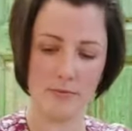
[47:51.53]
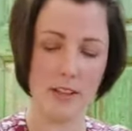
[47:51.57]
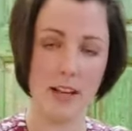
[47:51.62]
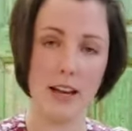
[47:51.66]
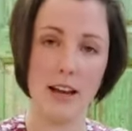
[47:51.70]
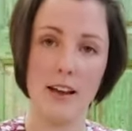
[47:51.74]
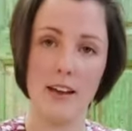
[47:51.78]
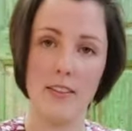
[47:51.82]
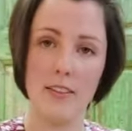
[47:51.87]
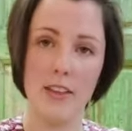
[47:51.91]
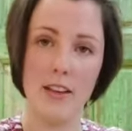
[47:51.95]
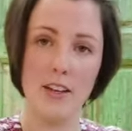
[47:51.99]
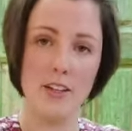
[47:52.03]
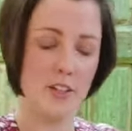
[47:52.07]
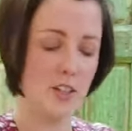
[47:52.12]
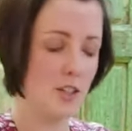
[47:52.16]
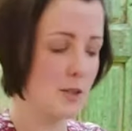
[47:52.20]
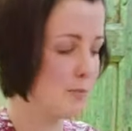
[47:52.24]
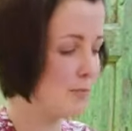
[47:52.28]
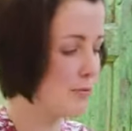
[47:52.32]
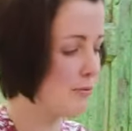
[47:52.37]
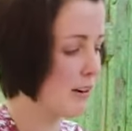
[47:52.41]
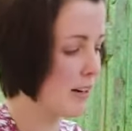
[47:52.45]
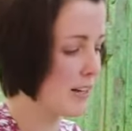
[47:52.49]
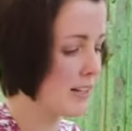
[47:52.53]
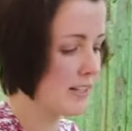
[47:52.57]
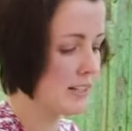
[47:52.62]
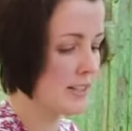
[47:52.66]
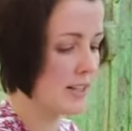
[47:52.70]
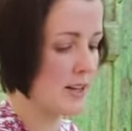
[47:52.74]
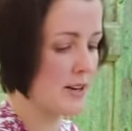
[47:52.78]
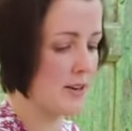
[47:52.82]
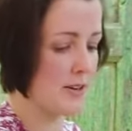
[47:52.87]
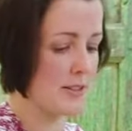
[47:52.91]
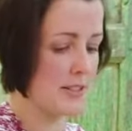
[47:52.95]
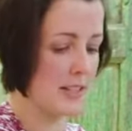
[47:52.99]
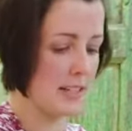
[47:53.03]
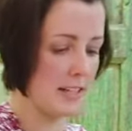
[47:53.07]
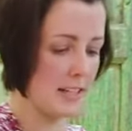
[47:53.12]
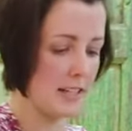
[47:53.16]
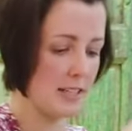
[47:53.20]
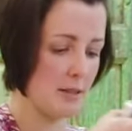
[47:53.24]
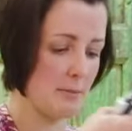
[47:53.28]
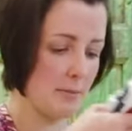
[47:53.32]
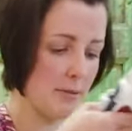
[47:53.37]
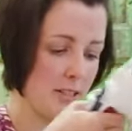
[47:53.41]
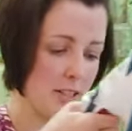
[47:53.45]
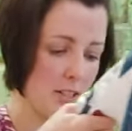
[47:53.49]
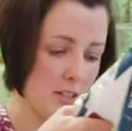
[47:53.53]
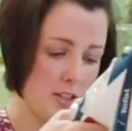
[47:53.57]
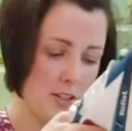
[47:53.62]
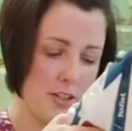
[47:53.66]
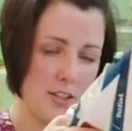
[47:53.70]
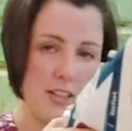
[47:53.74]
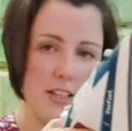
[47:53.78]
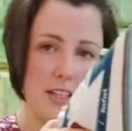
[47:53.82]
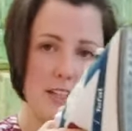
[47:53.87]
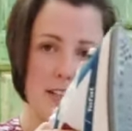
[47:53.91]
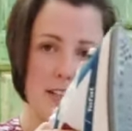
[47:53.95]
And then just press those into position.